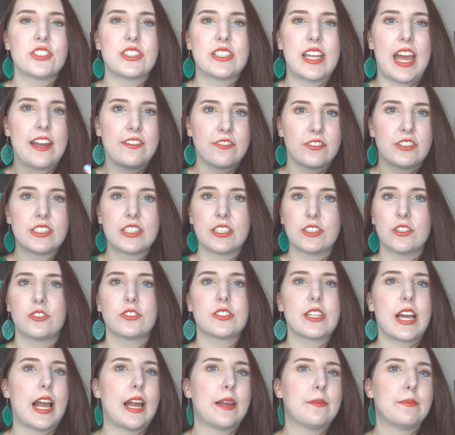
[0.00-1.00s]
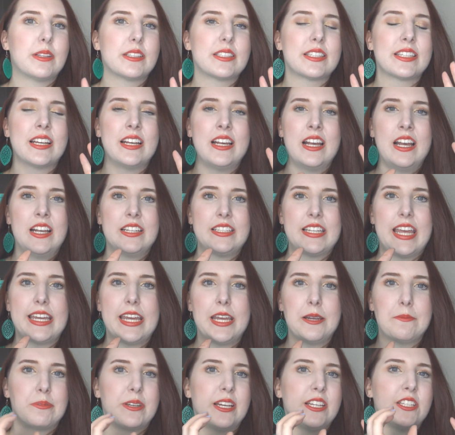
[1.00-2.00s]
just every single time it's
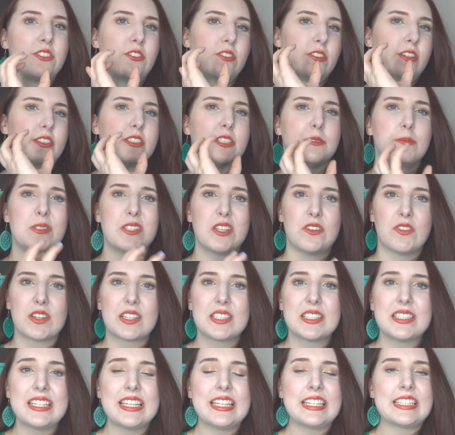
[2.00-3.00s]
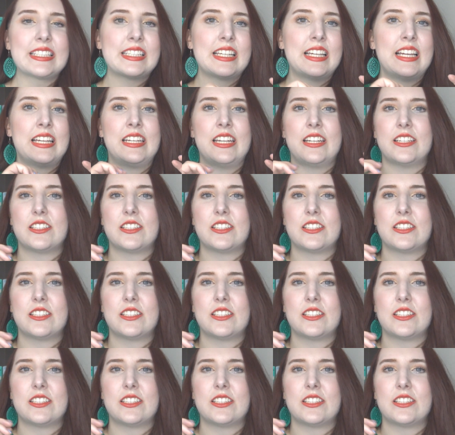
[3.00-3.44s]
taking place during a specific season.